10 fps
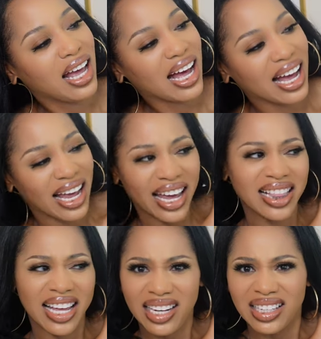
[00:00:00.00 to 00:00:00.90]
I had
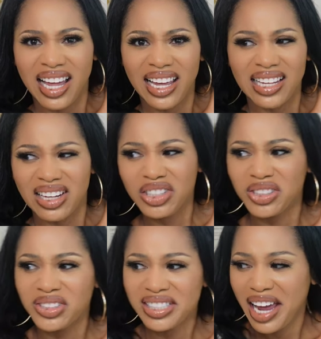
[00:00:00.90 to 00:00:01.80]
that like, oh
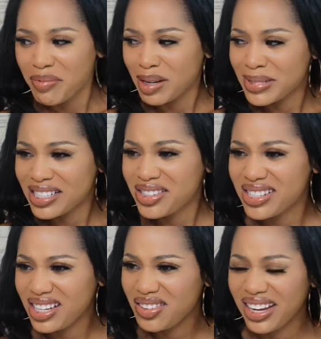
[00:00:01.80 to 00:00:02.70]
snap, I'm still
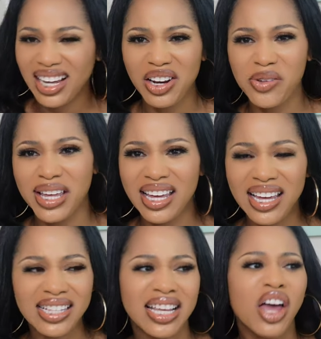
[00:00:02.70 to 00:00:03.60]
single, I ain't got no
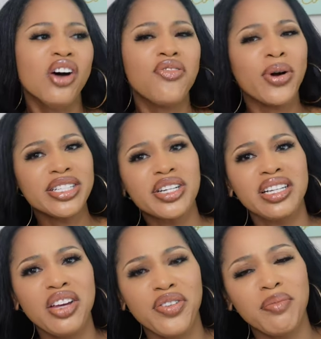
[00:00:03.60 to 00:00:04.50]
kids.
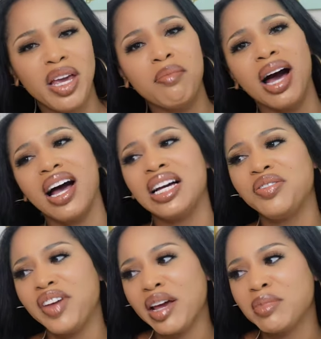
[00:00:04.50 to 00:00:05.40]
Fortunately for me, my
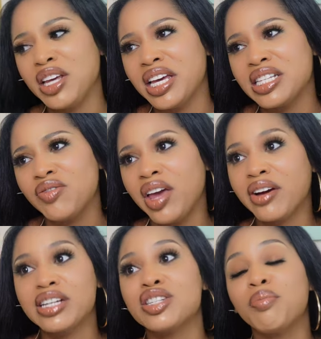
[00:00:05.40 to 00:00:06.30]
family is
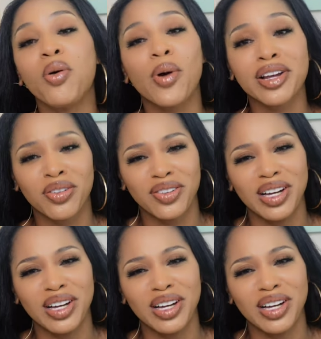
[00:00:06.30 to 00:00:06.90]
very supportive